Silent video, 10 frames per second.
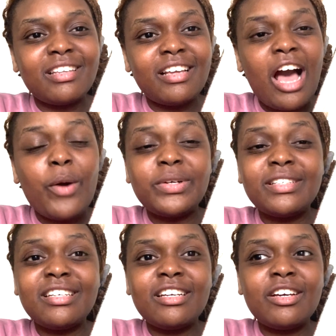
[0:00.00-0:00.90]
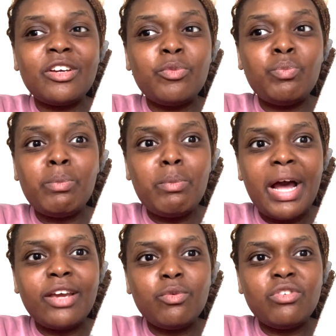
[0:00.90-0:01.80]
how it
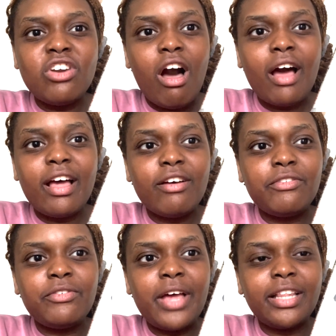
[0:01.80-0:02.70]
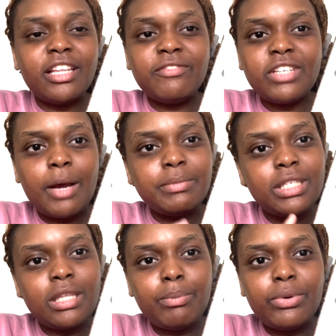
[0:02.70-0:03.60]
might not have lived up to
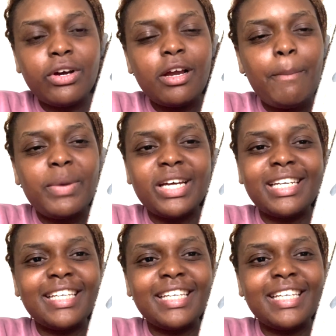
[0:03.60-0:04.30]
the book, but